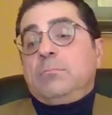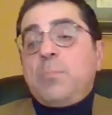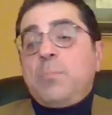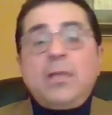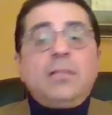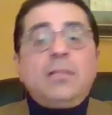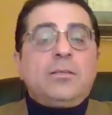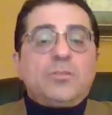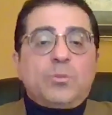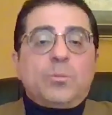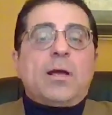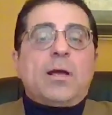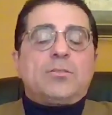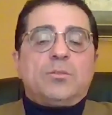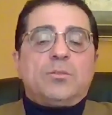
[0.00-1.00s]
many things are
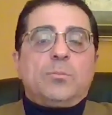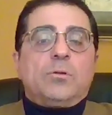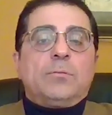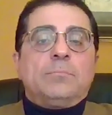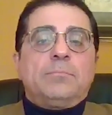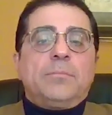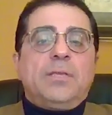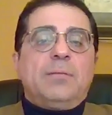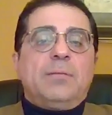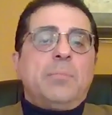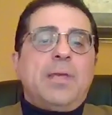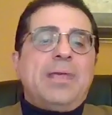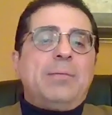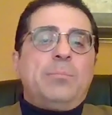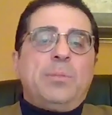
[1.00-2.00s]
possible. It
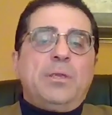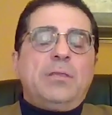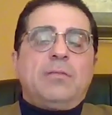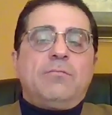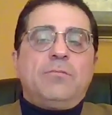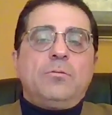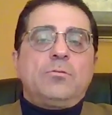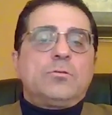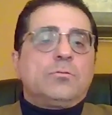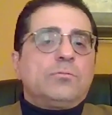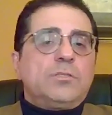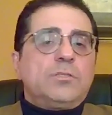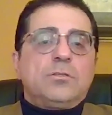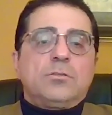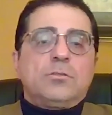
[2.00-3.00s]
may be that future
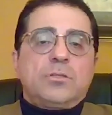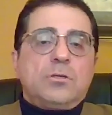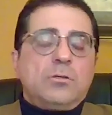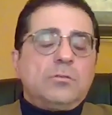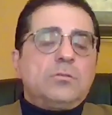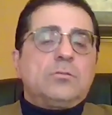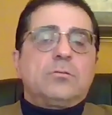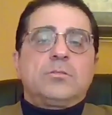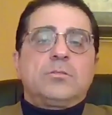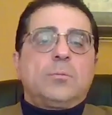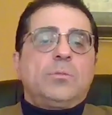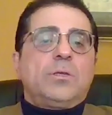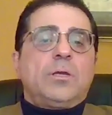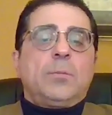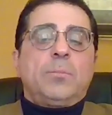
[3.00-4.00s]
research could turn
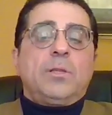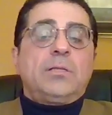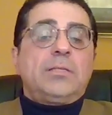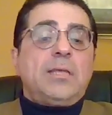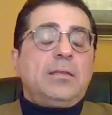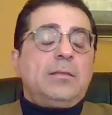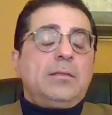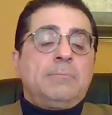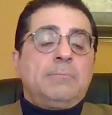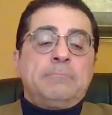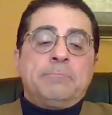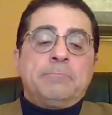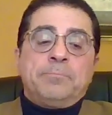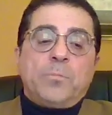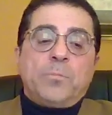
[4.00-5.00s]
something up like that.
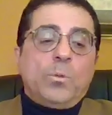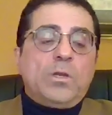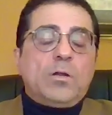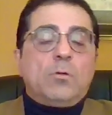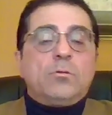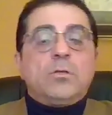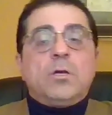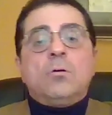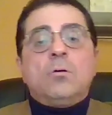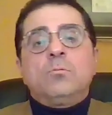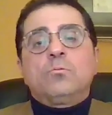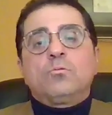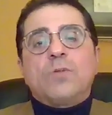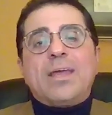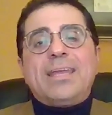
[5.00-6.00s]
We don't know.
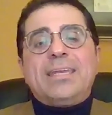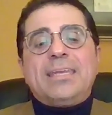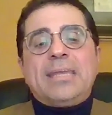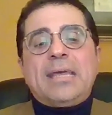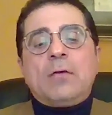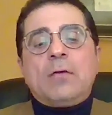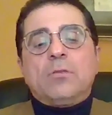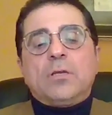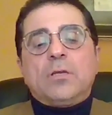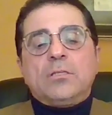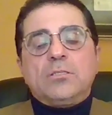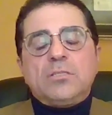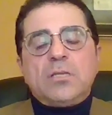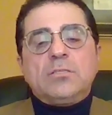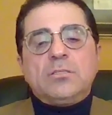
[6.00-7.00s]
Right now, the
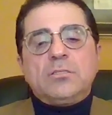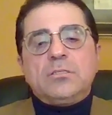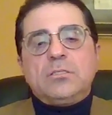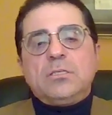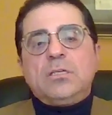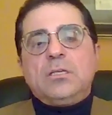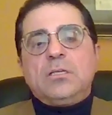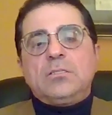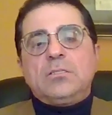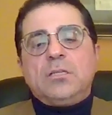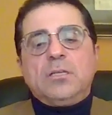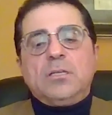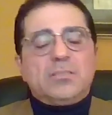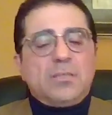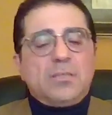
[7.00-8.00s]
consensus is
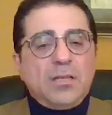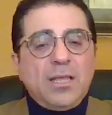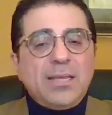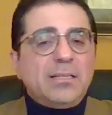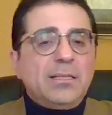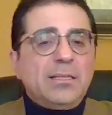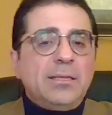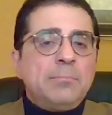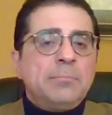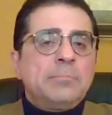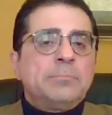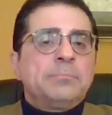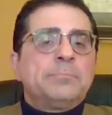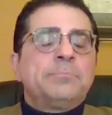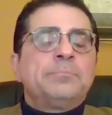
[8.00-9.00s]
it is unlikely.
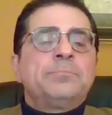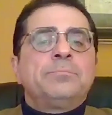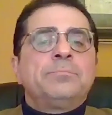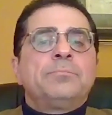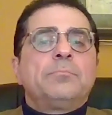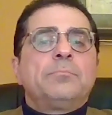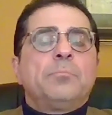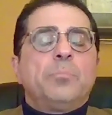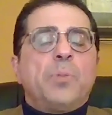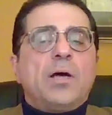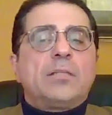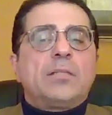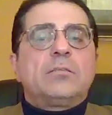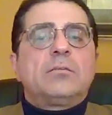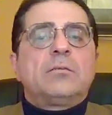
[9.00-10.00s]

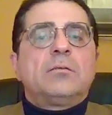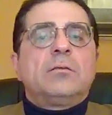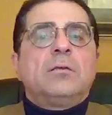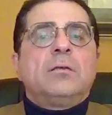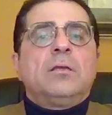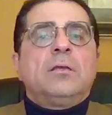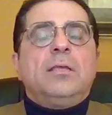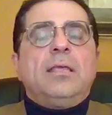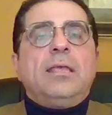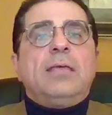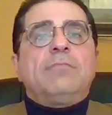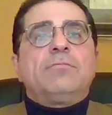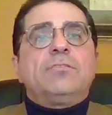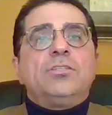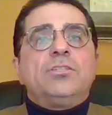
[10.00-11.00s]
But
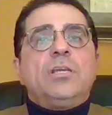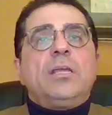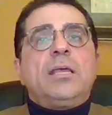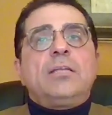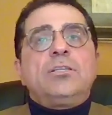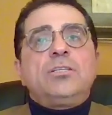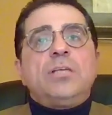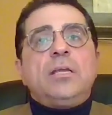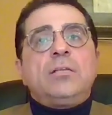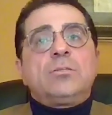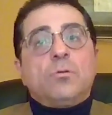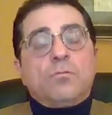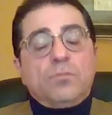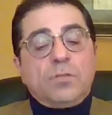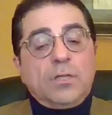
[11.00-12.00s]
if G had changed
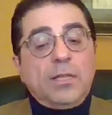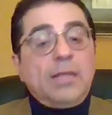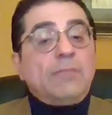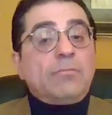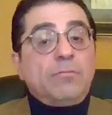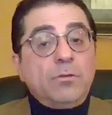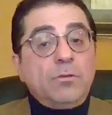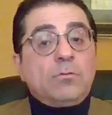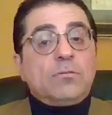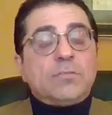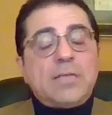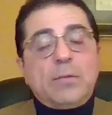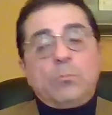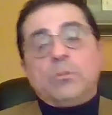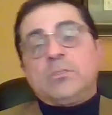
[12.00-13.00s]
over the life of the universe,
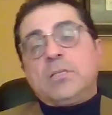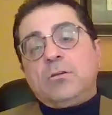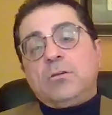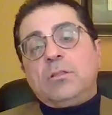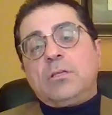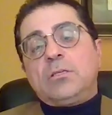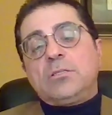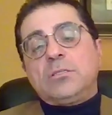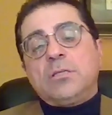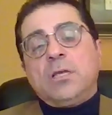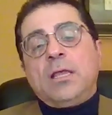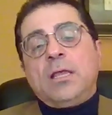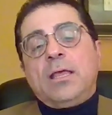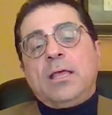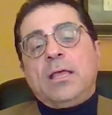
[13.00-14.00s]
I will tell you this
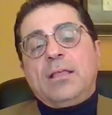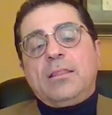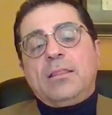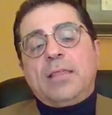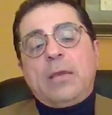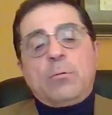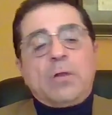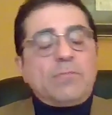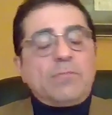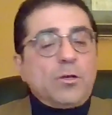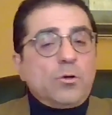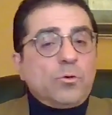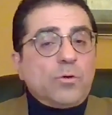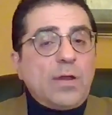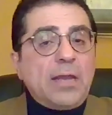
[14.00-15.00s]
that would have a
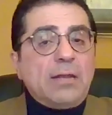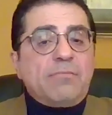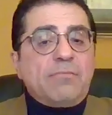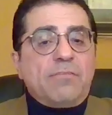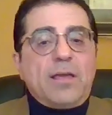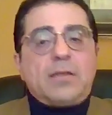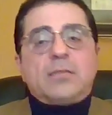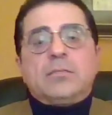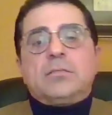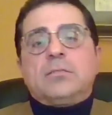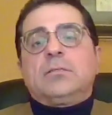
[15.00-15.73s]
great effect